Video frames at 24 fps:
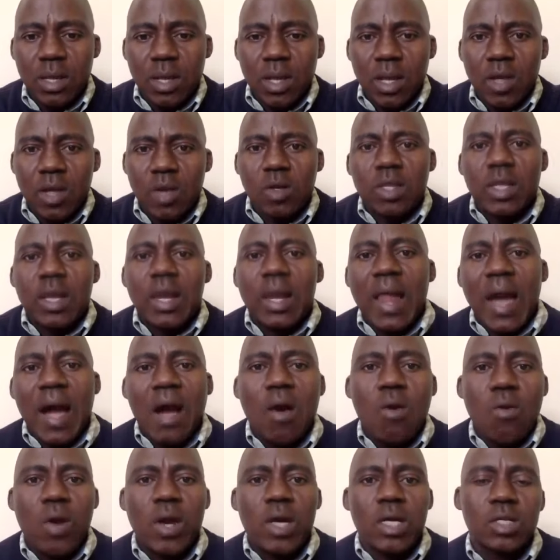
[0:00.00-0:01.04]
You know, the
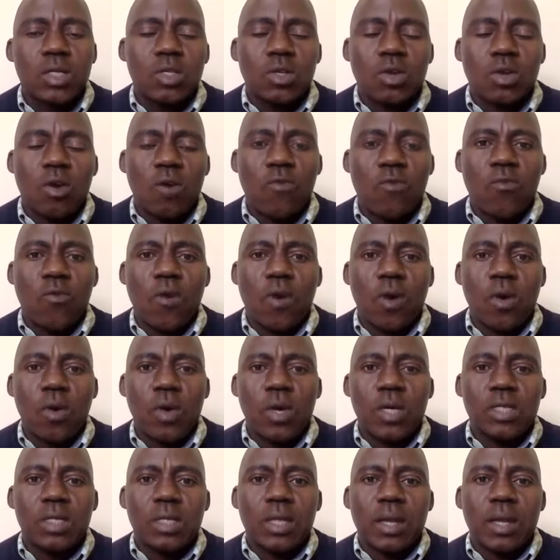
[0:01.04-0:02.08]
language of
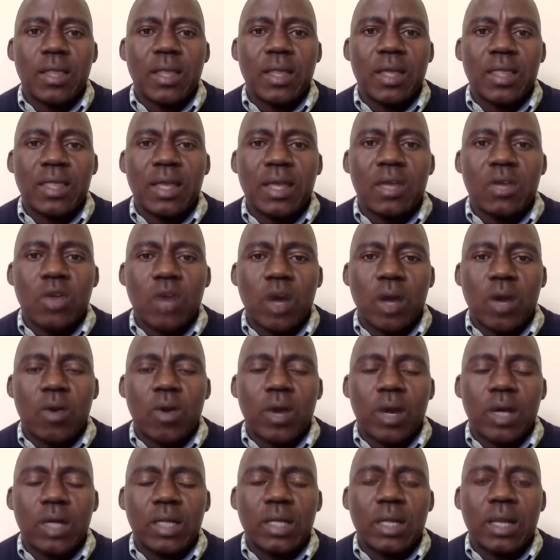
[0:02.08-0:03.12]
always, and then you are
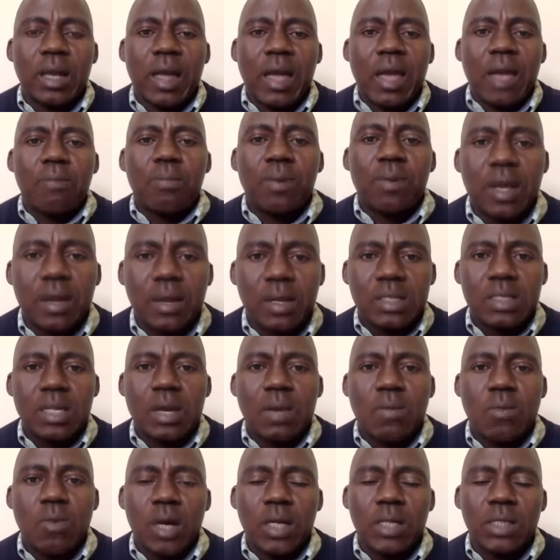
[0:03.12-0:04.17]
already labeling
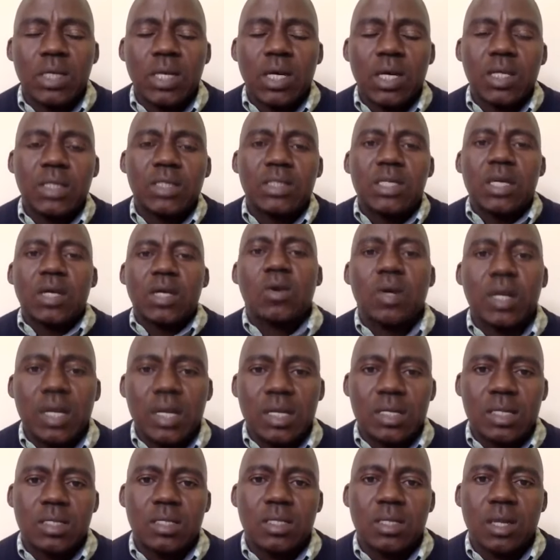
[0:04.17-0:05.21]
someone
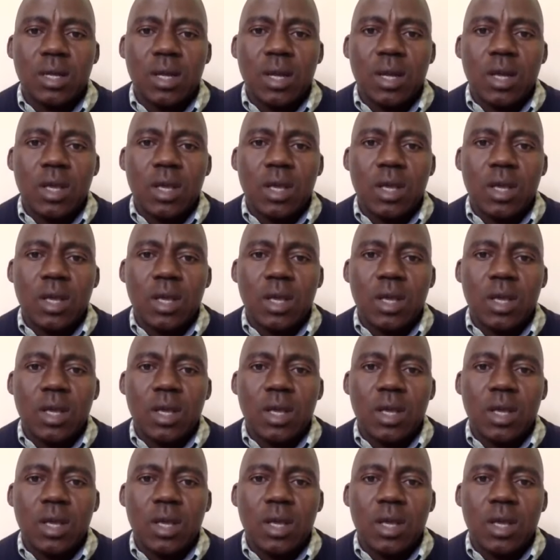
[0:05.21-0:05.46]
terrorists.